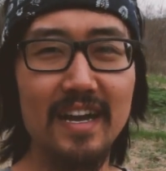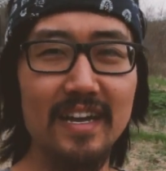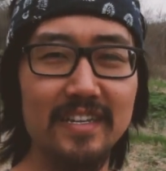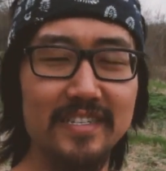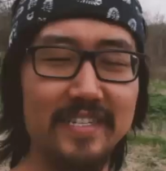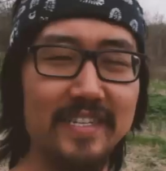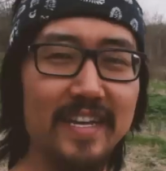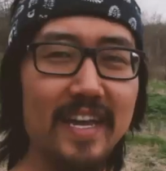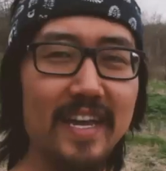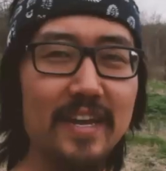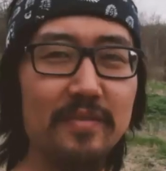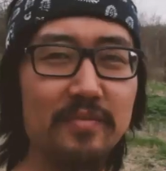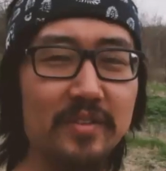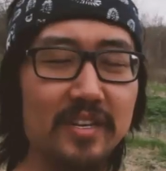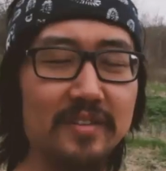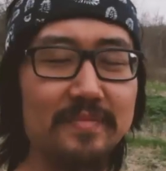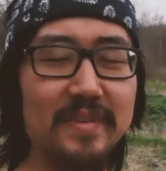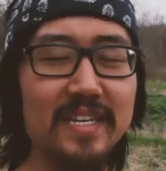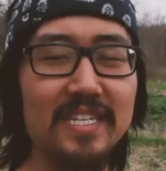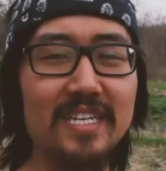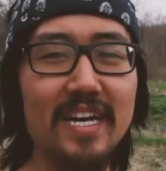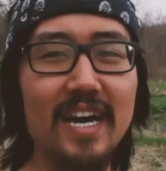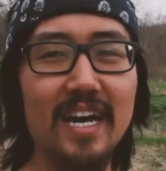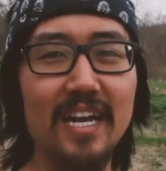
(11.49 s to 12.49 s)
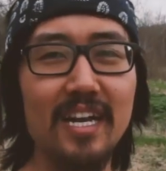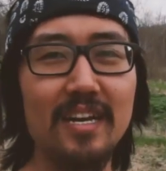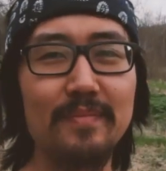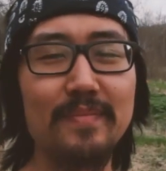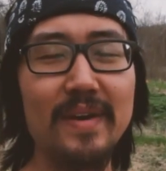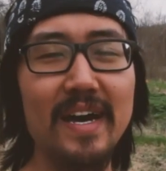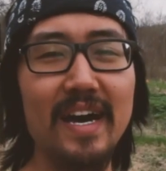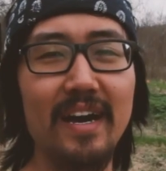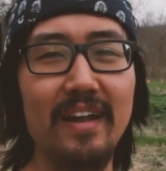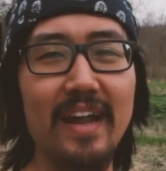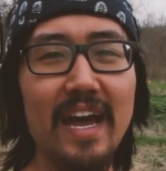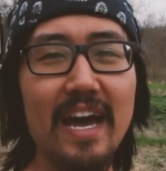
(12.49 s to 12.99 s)
Today we're going to be talking
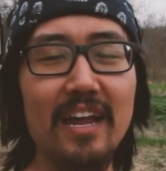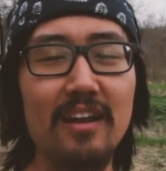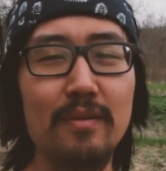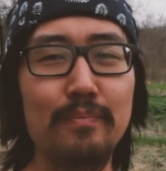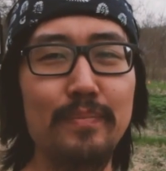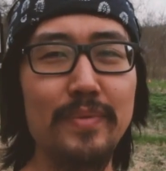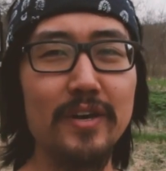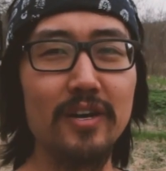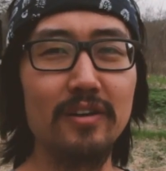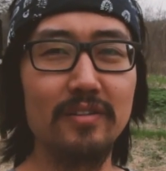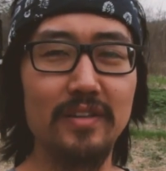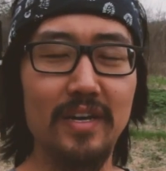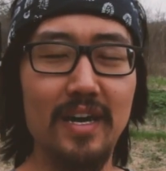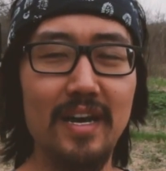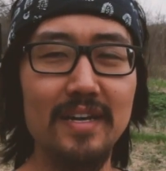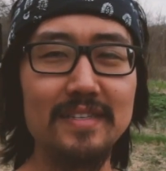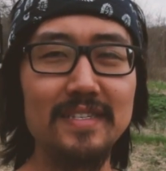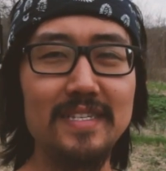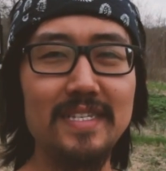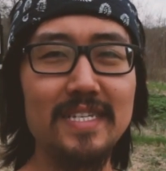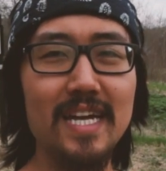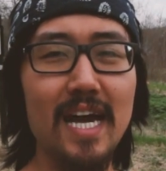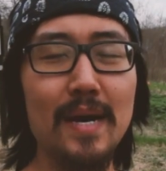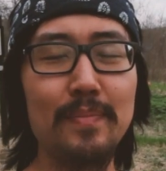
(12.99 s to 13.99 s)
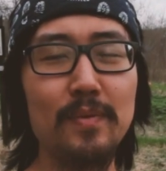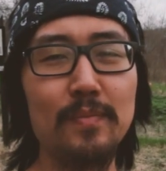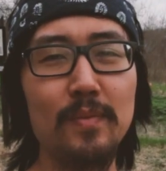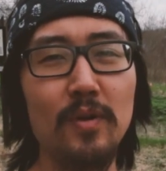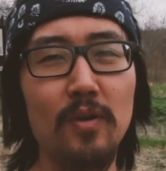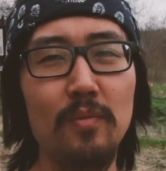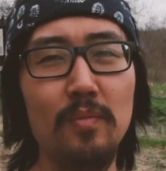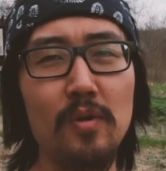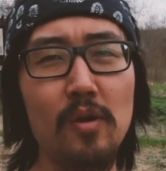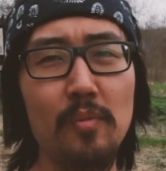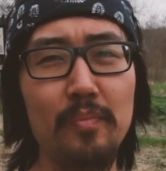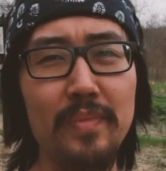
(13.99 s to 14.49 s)
about how to build
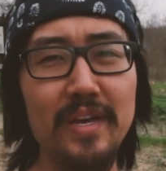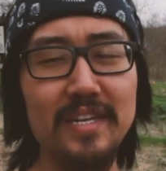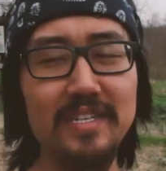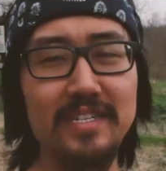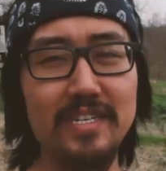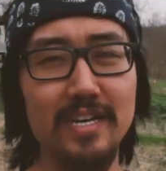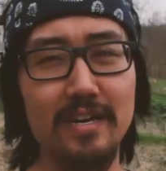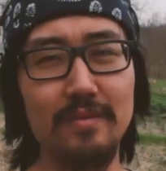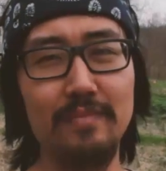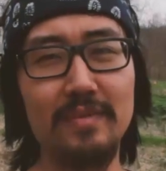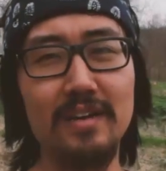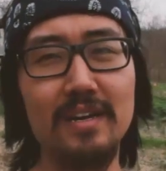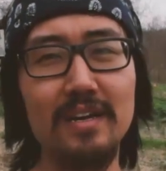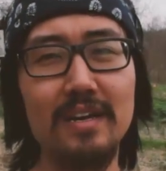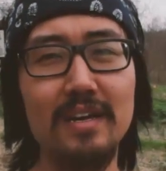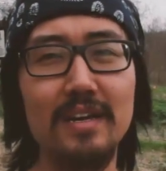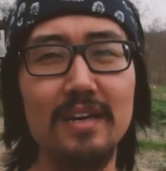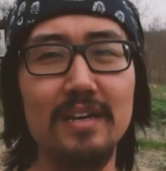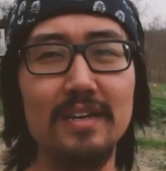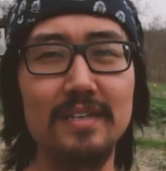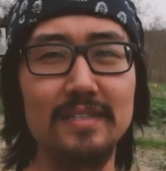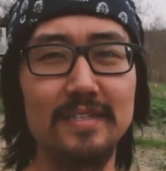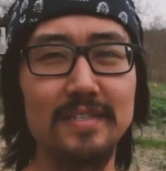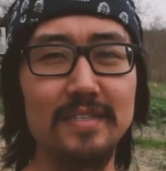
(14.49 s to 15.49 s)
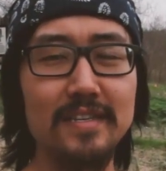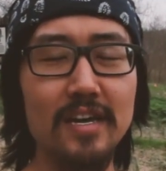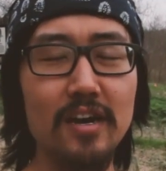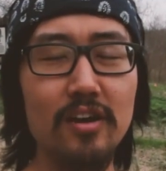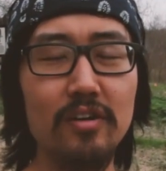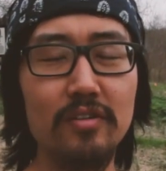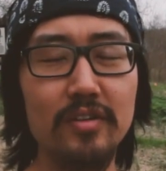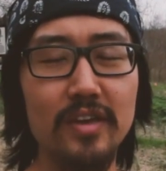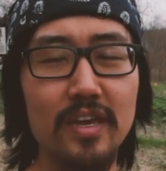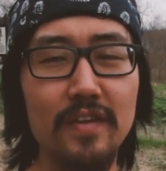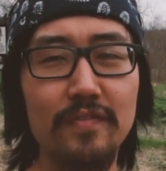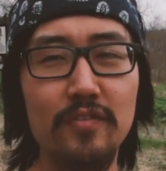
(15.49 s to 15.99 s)
unstoppable momentum.
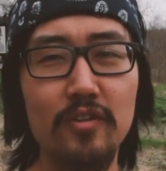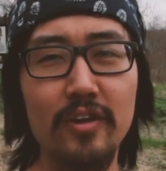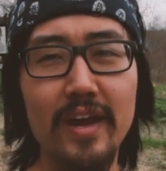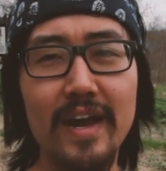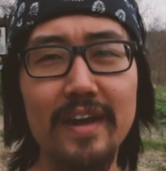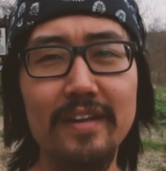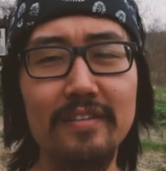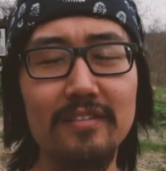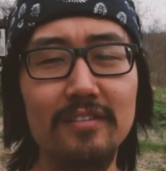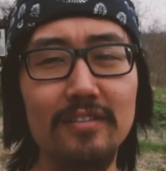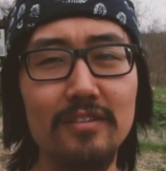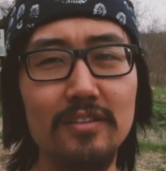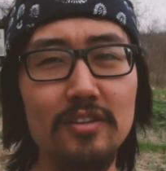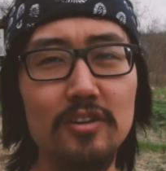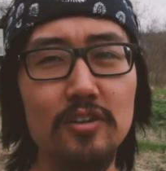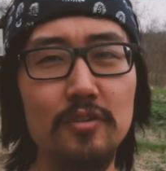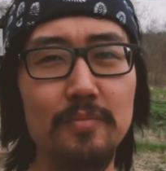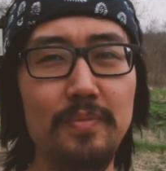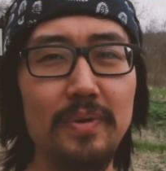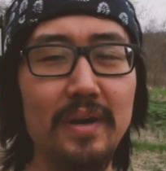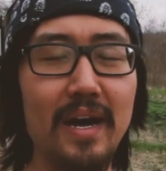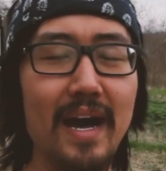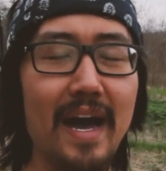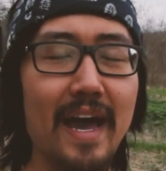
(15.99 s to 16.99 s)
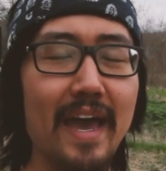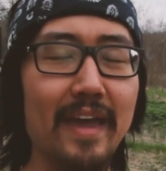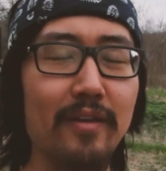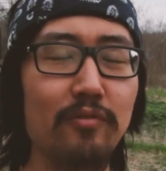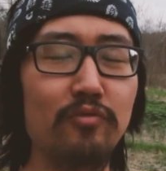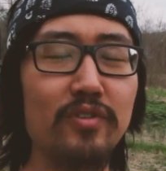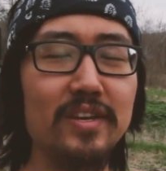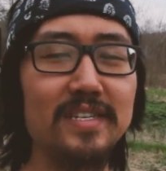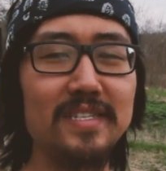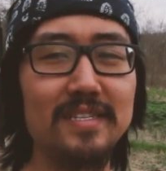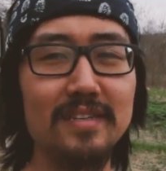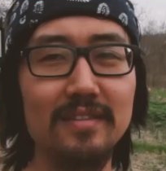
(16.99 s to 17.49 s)
So if you're out of the loop, I
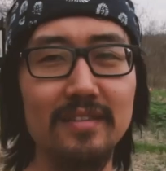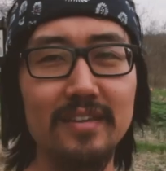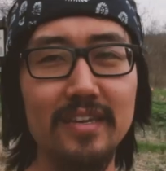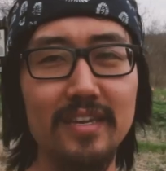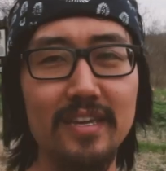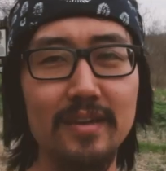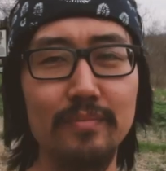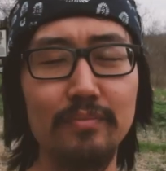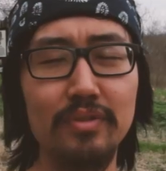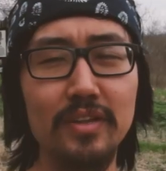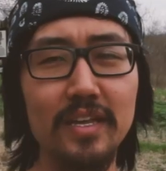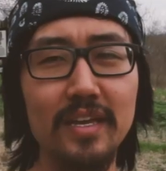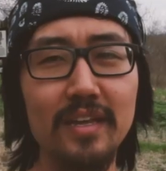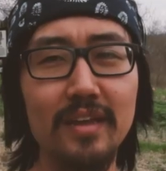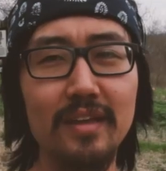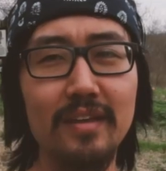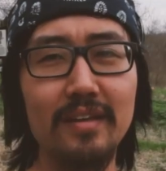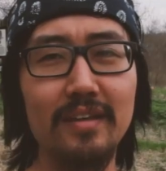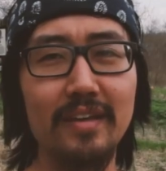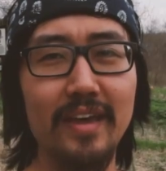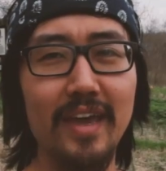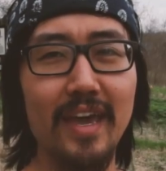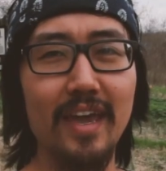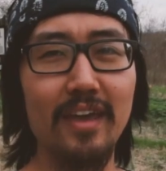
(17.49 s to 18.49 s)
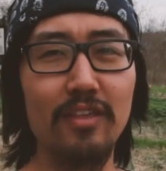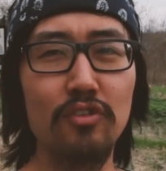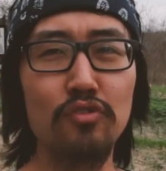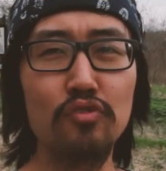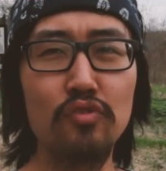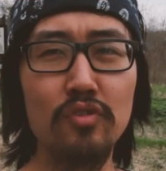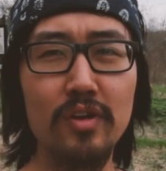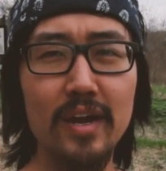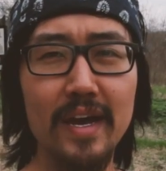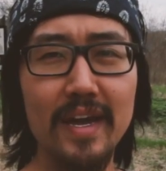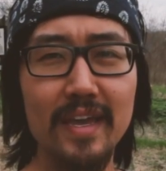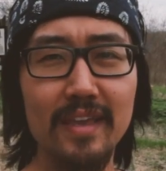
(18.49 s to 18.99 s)
recently completed a
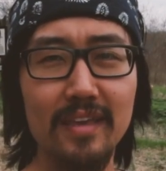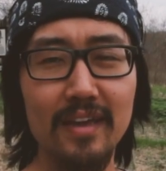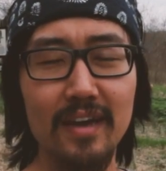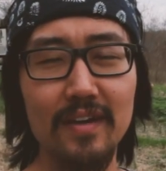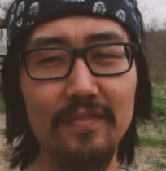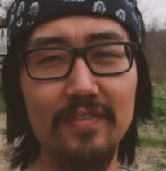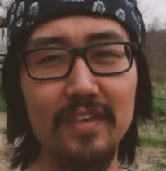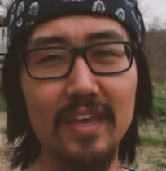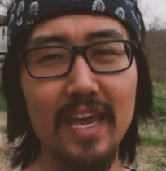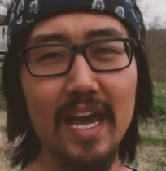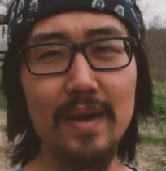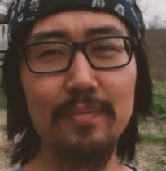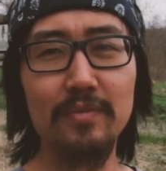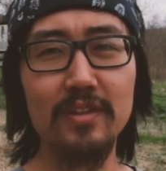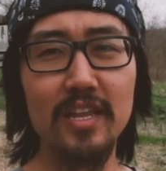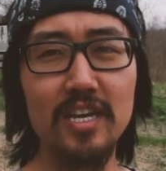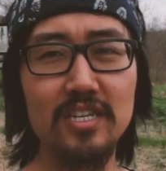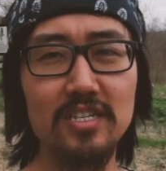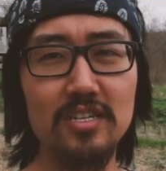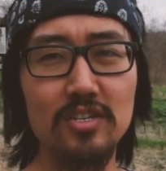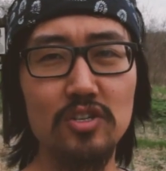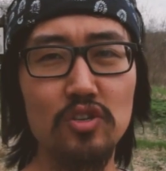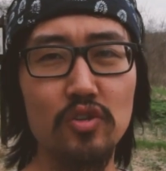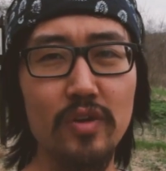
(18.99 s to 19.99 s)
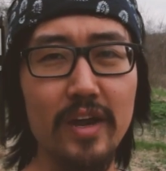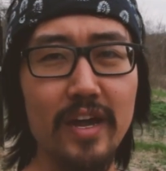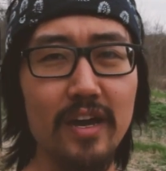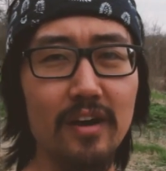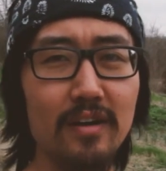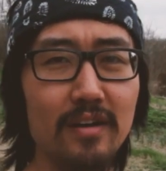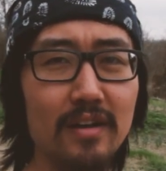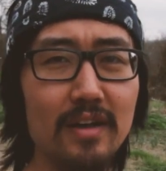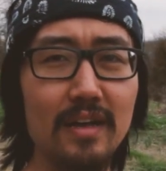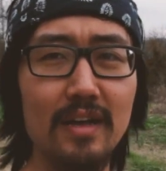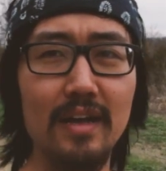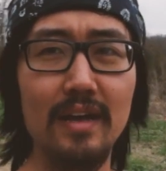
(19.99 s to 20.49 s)
through hike of the Appalachian Trail.